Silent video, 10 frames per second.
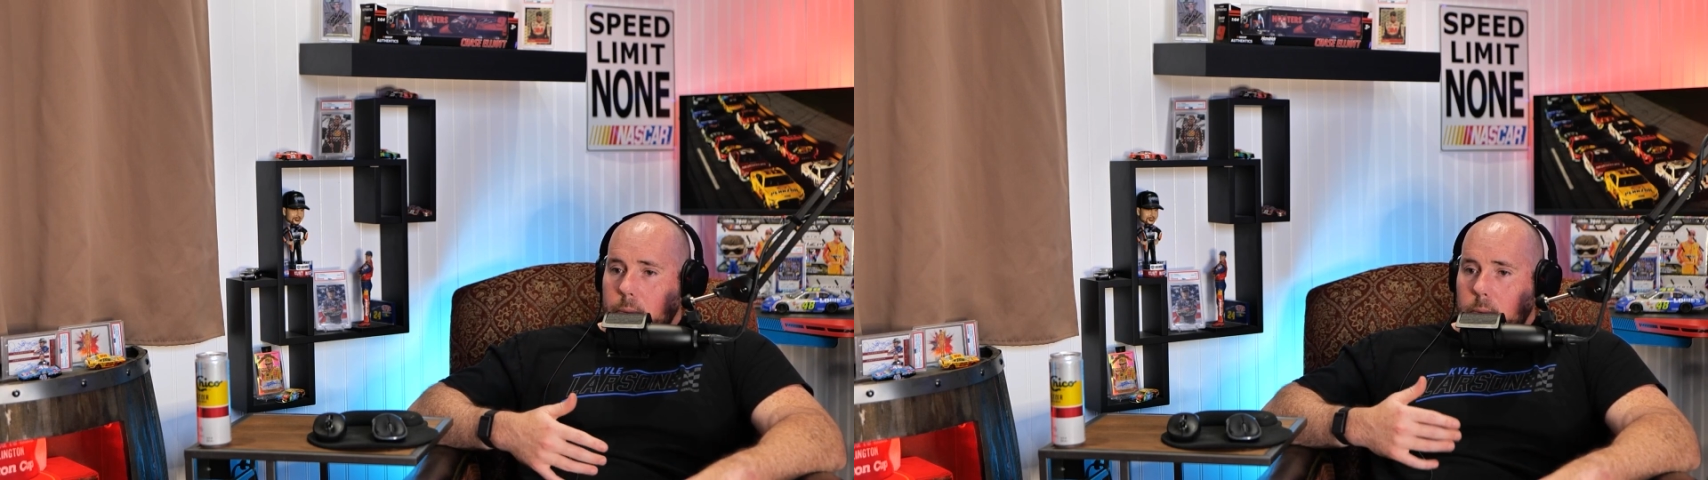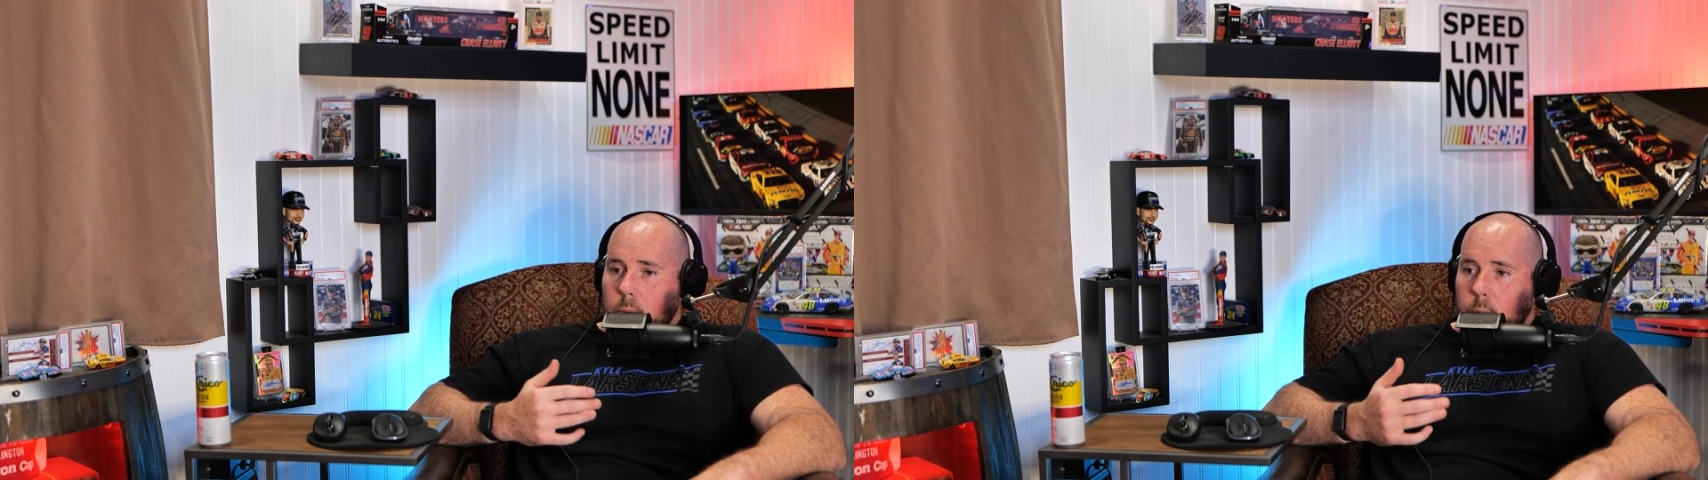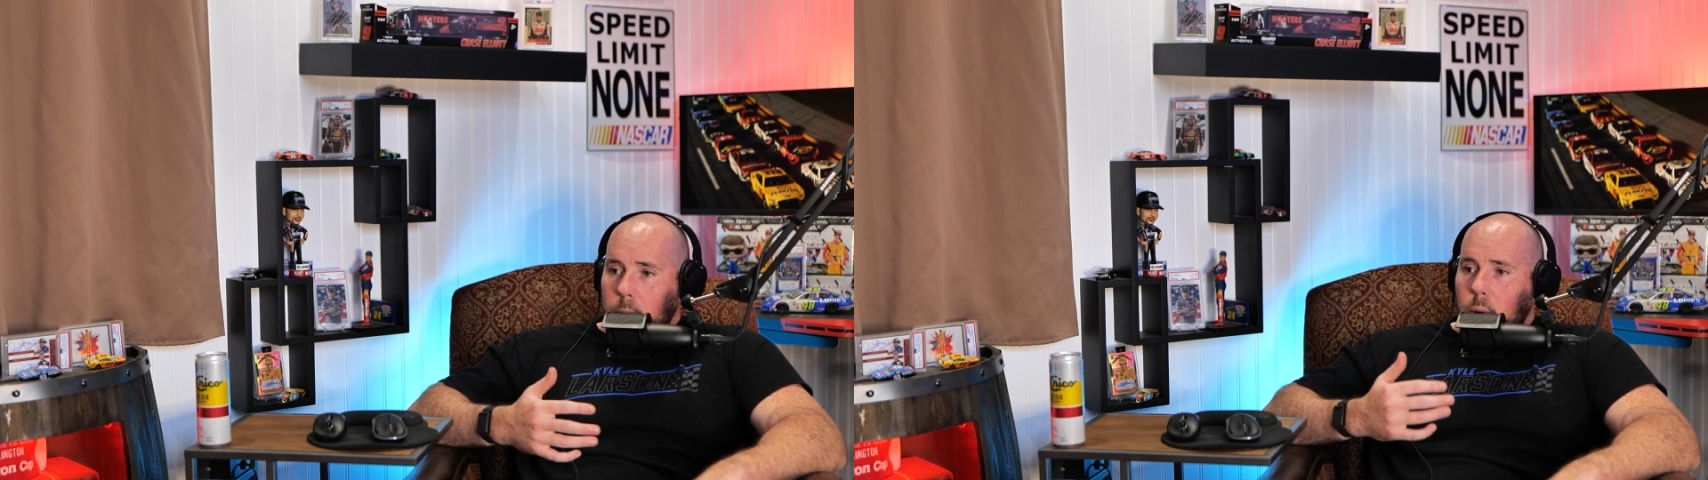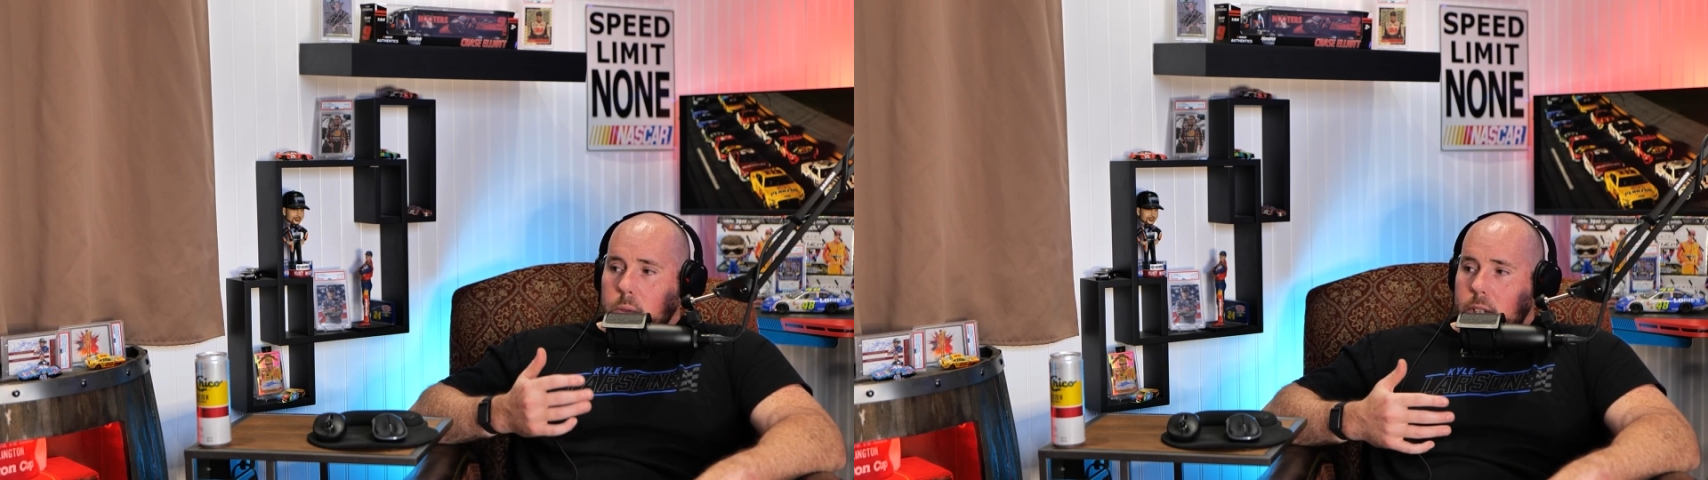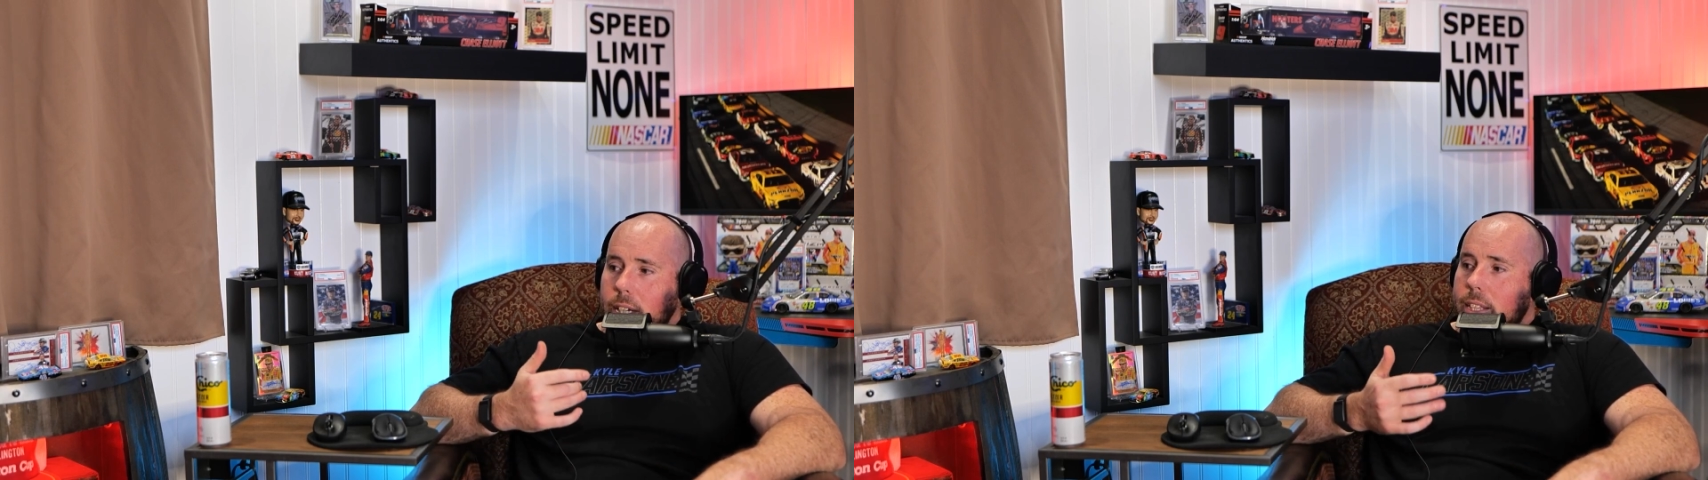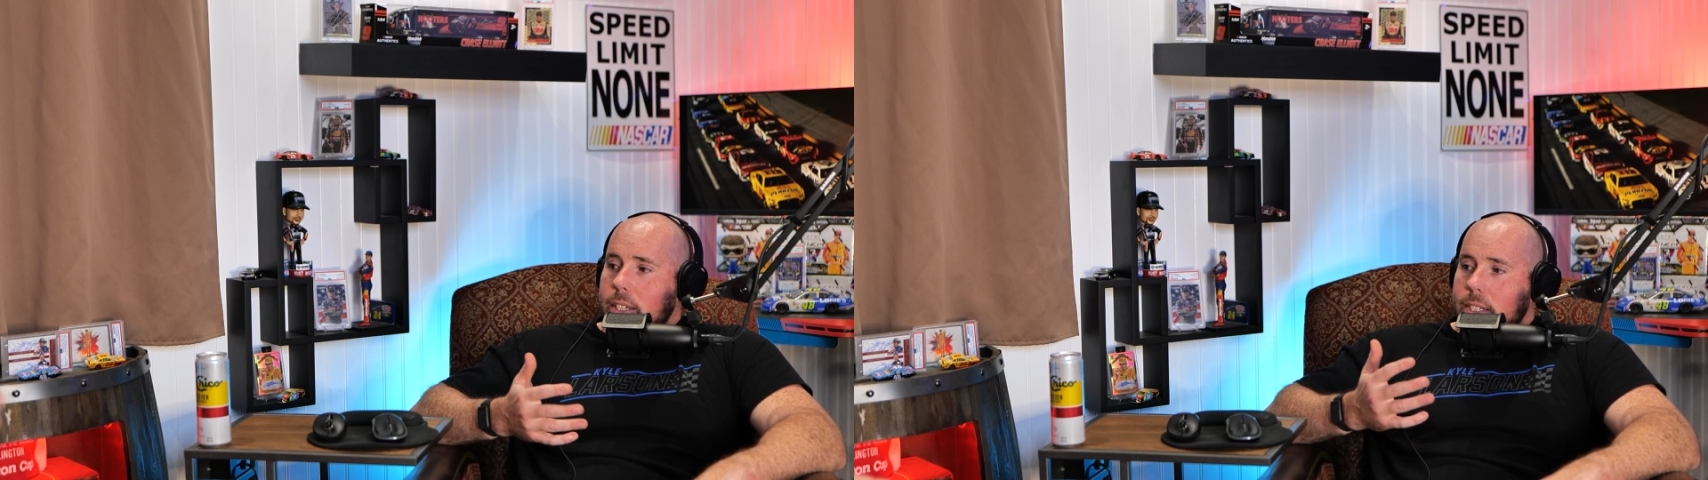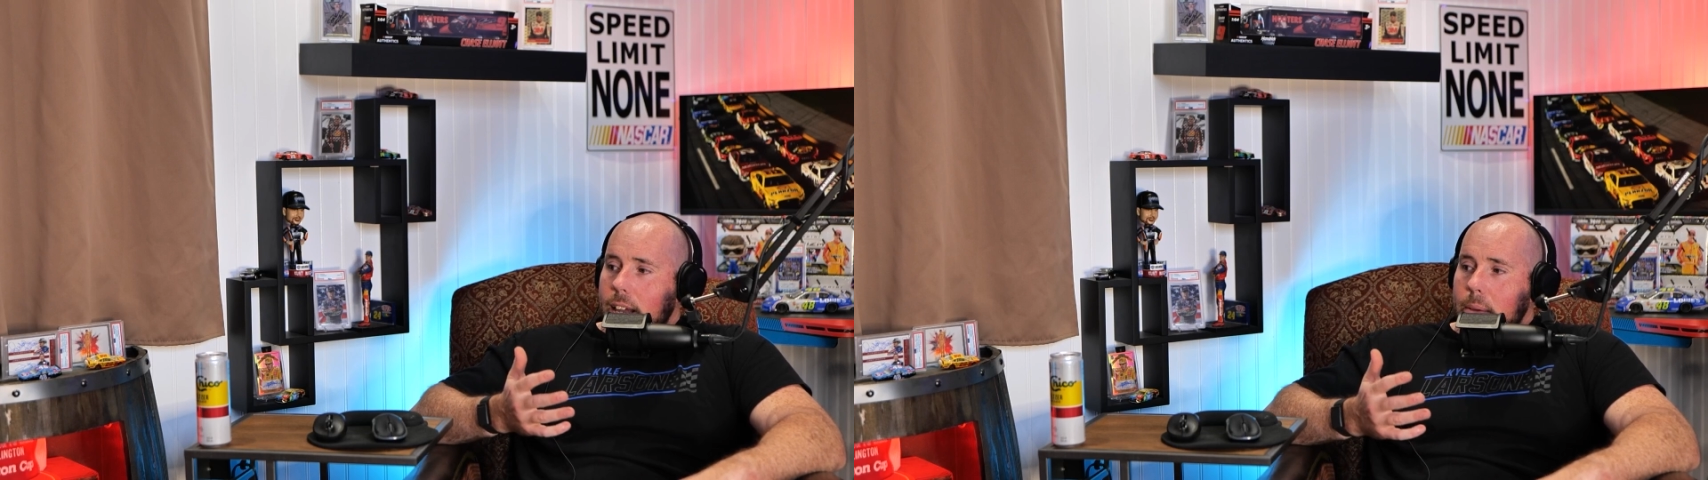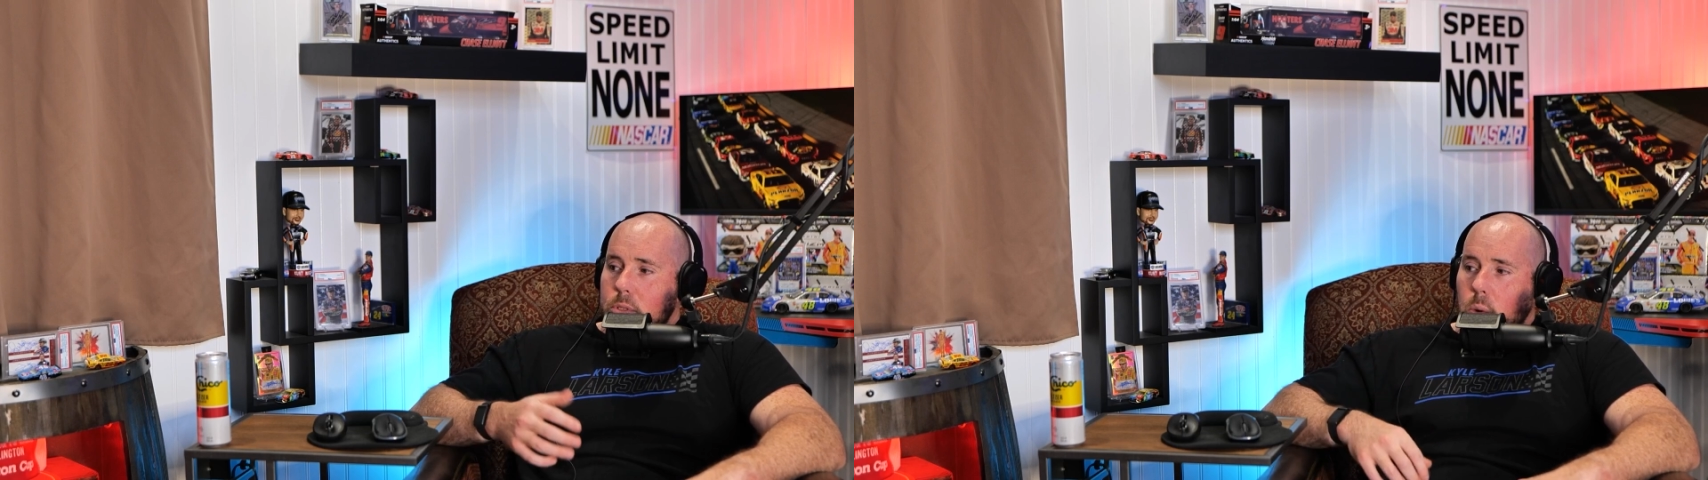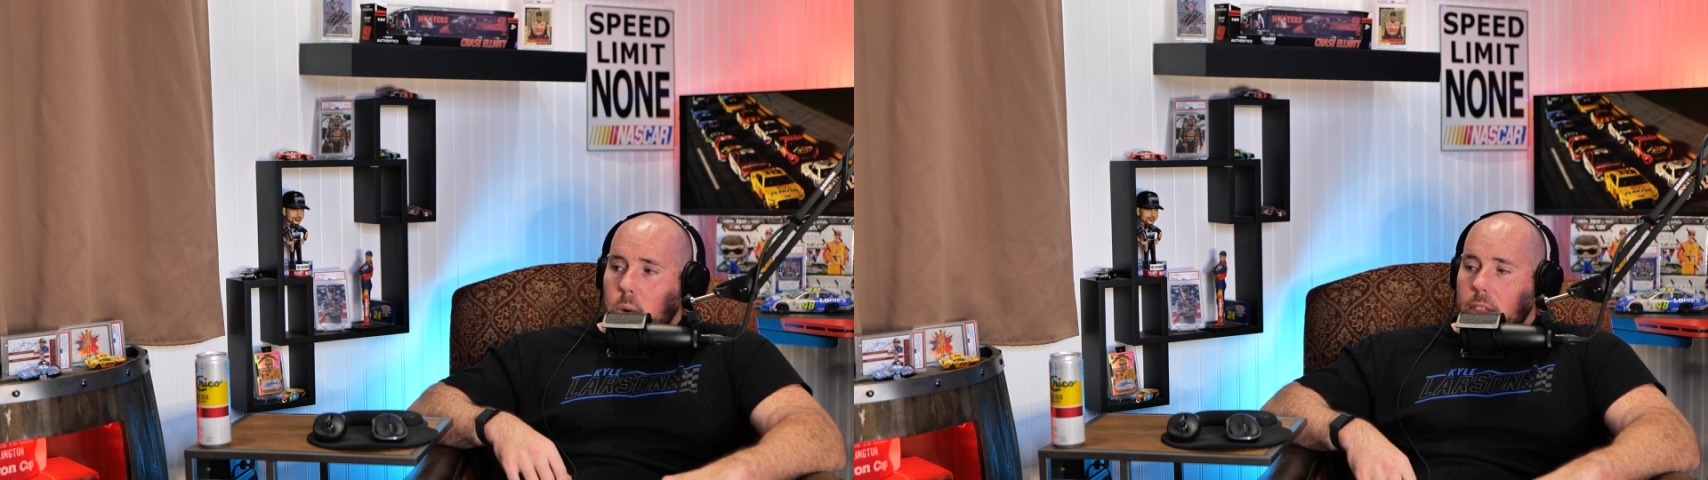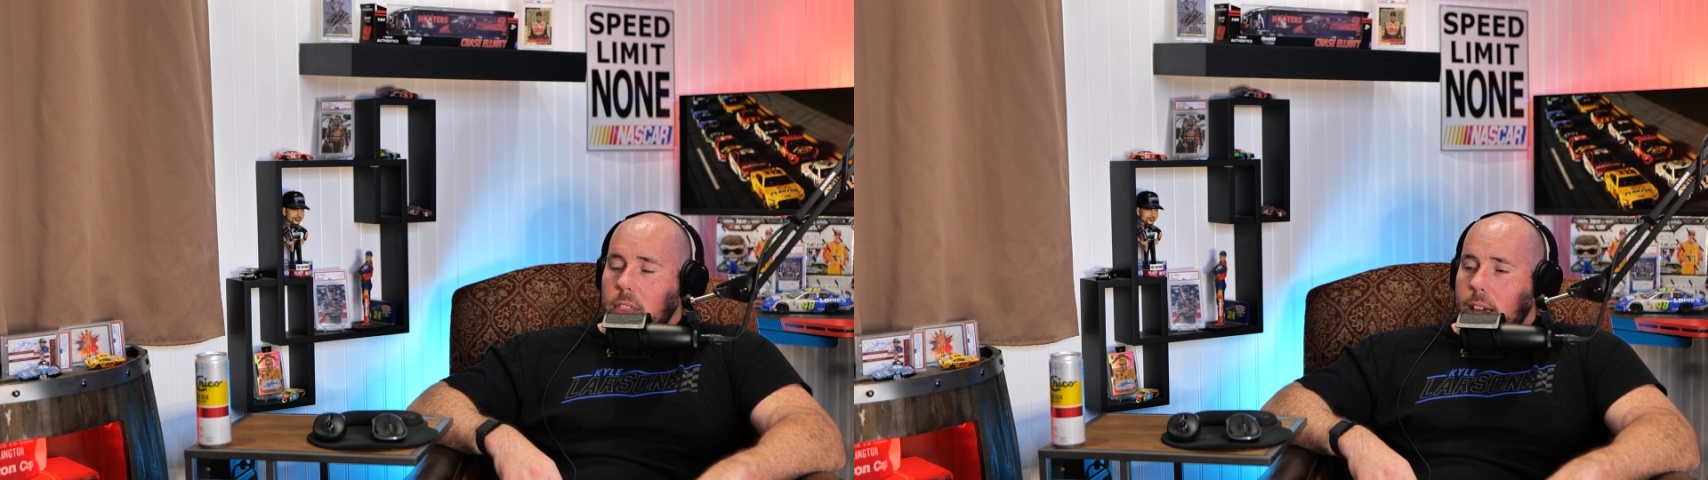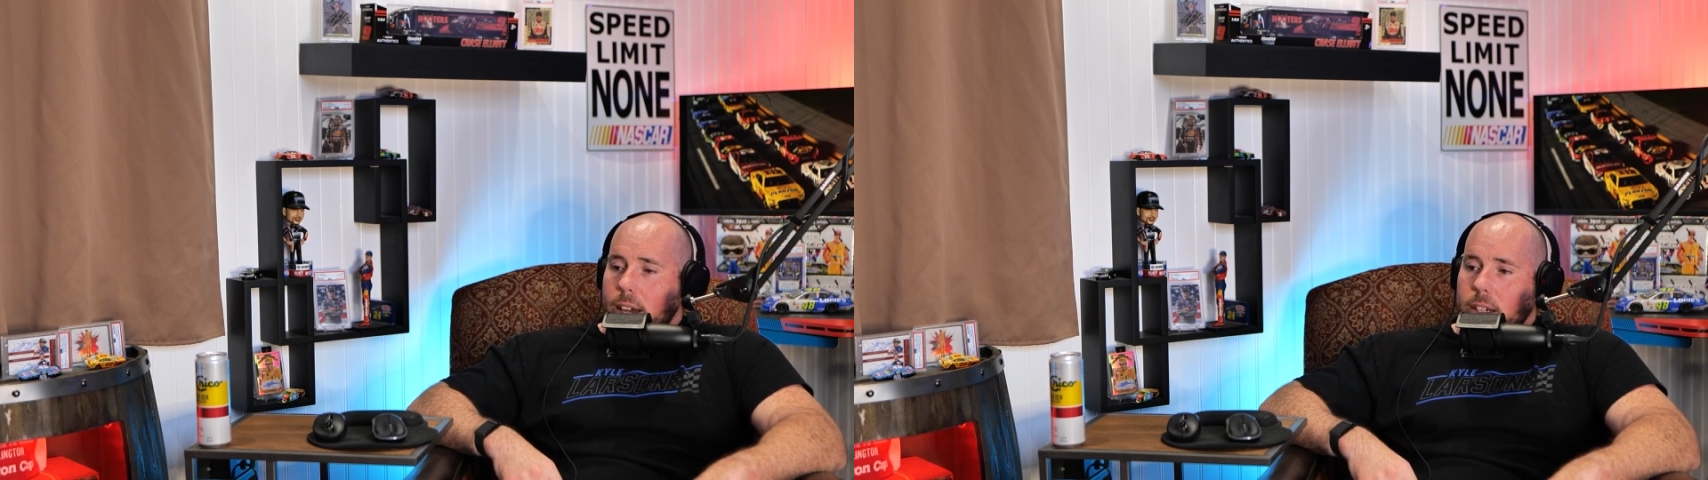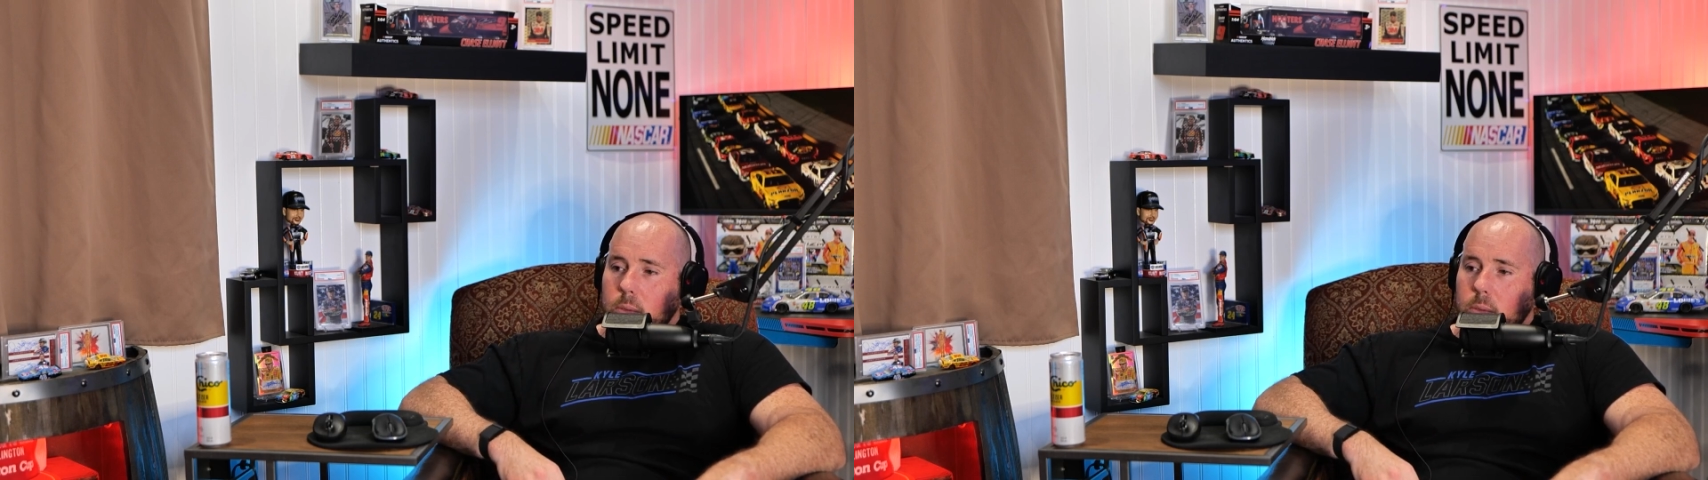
We won't see the same sort of things.